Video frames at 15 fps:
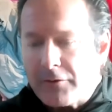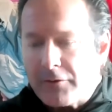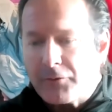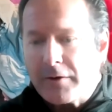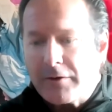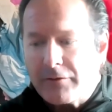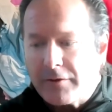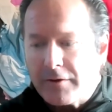first
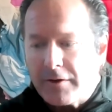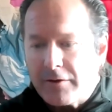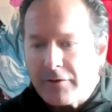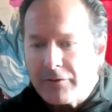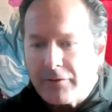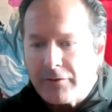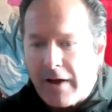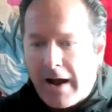reason
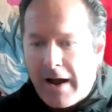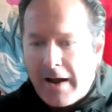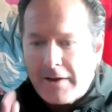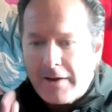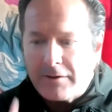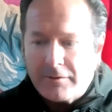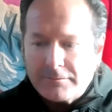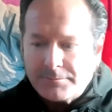is
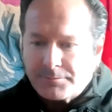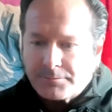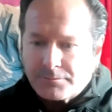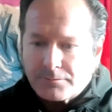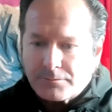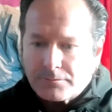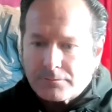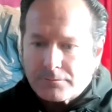I
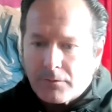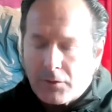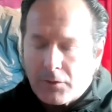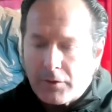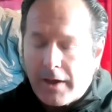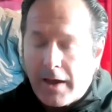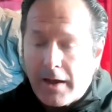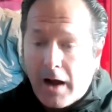
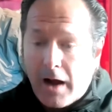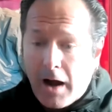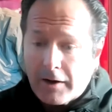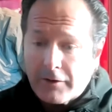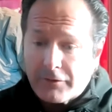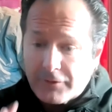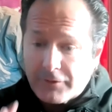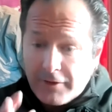look at
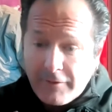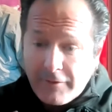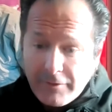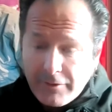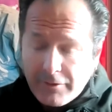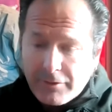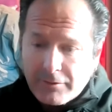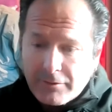August
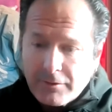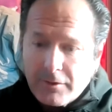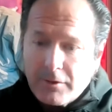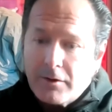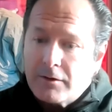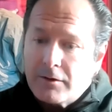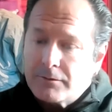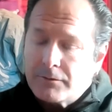11th,
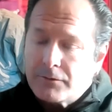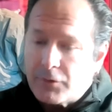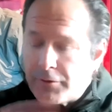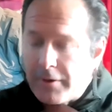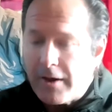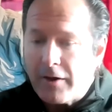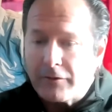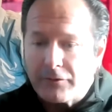
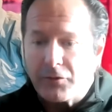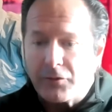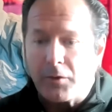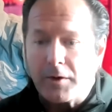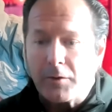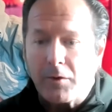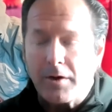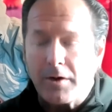
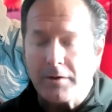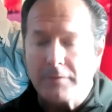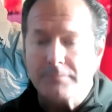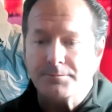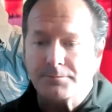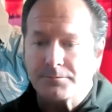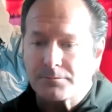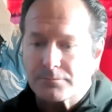
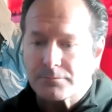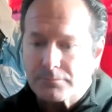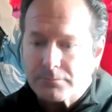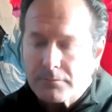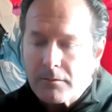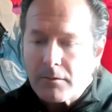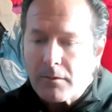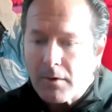2021,
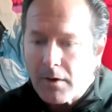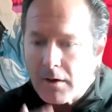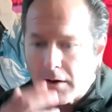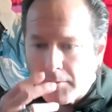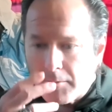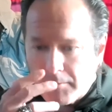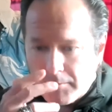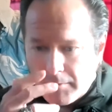
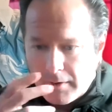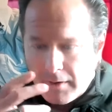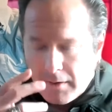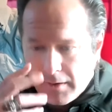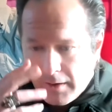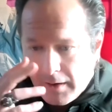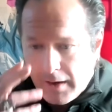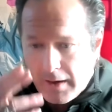um,
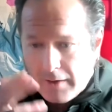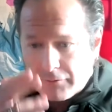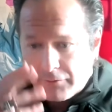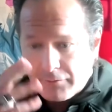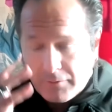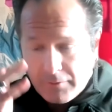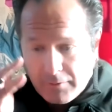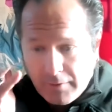as
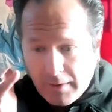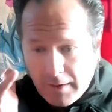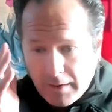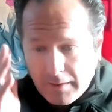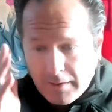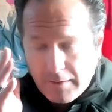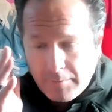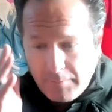
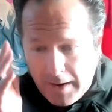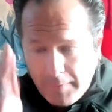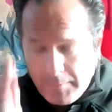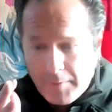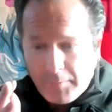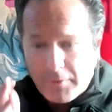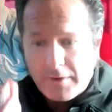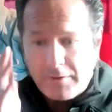in my
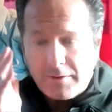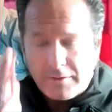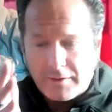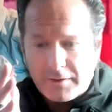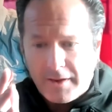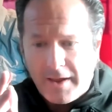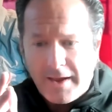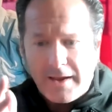memory, that
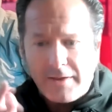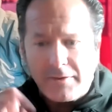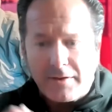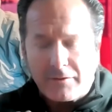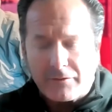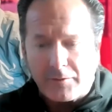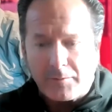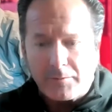the day
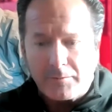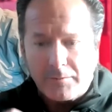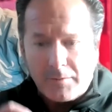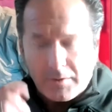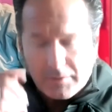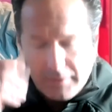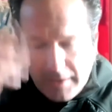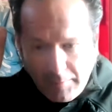that some
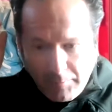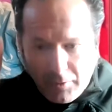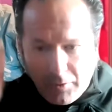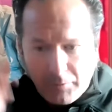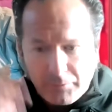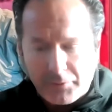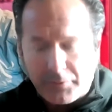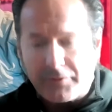light
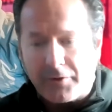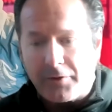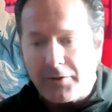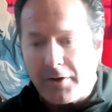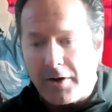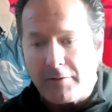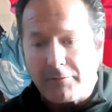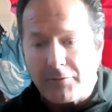bulbs were
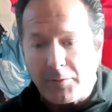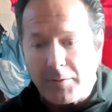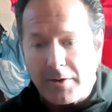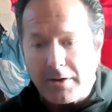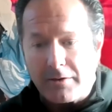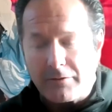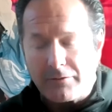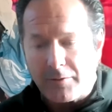turned on for
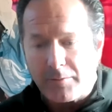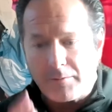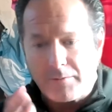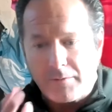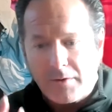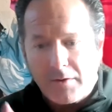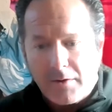me. Some,